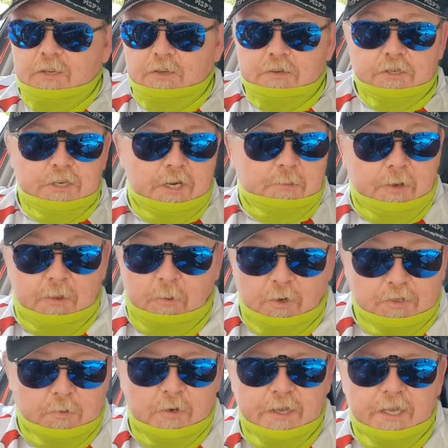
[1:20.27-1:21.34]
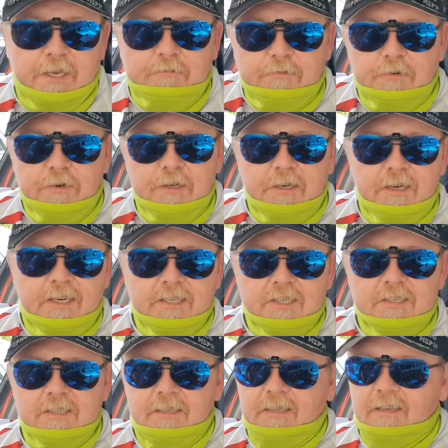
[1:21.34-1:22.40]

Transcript: just stick with what's working for you guys.